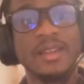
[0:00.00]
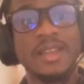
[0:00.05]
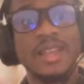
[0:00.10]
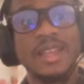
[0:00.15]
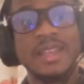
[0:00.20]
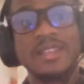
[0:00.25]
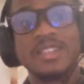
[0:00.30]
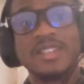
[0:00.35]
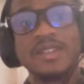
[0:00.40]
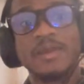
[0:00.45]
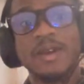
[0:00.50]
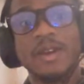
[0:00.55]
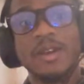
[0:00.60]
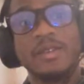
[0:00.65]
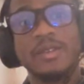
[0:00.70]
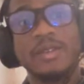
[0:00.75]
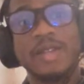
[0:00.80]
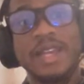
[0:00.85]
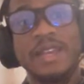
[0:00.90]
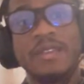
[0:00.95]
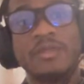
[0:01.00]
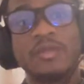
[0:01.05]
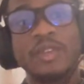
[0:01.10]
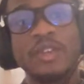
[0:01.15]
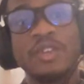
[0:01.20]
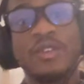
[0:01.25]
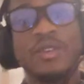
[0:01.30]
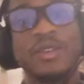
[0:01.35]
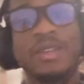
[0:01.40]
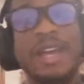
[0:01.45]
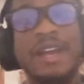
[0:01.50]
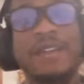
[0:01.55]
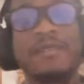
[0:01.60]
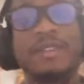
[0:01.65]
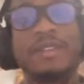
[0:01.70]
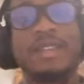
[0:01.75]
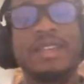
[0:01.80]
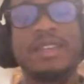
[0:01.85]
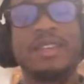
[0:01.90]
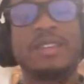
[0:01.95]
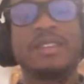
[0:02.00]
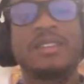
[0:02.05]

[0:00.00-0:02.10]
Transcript: And tomorrow night we going live again